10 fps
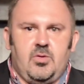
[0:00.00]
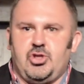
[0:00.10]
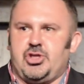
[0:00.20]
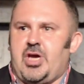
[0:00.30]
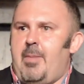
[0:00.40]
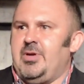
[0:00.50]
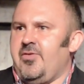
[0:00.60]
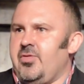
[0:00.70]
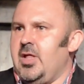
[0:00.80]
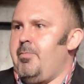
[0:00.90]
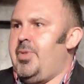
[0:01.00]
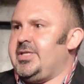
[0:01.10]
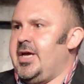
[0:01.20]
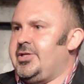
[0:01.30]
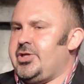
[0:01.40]
They're just copies of Limp
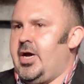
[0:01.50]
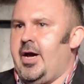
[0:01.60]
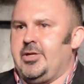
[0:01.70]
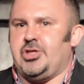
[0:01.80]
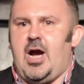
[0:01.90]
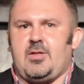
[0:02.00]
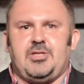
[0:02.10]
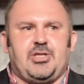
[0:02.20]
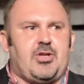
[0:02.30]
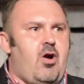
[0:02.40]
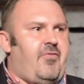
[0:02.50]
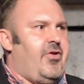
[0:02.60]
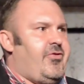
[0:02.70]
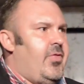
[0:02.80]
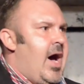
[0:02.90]
Bizkit's Chocolate
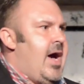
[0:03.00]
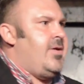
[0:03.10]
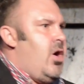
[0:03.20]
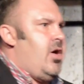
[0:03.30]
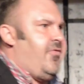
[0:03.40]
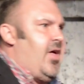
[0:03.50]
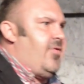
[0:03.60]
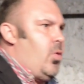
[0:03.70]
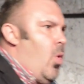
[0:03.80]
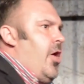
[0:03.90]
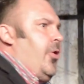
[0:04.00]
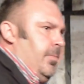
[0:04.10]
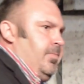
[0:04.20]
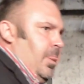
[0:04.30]
Starfish and the hot dog flavored water.